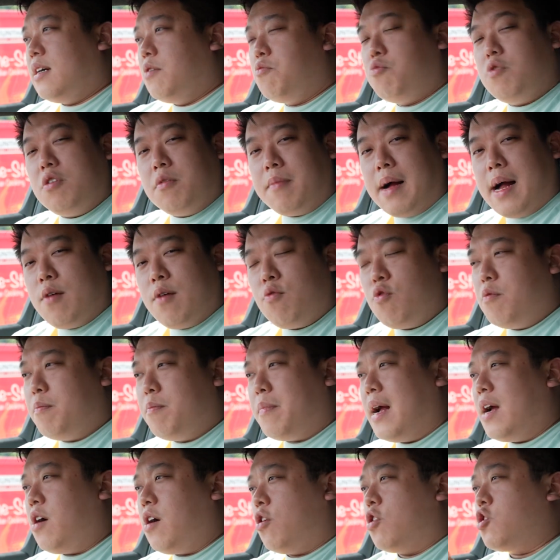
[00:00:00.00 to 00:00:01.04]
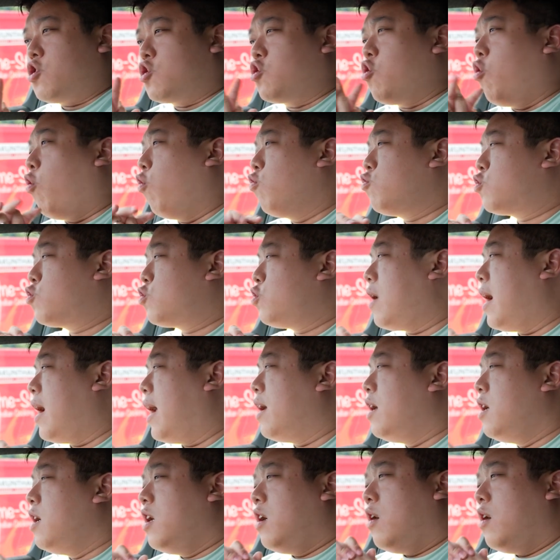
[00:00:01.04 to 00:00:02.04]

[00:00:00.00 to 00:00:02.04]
a will buy, won't buy, or go try?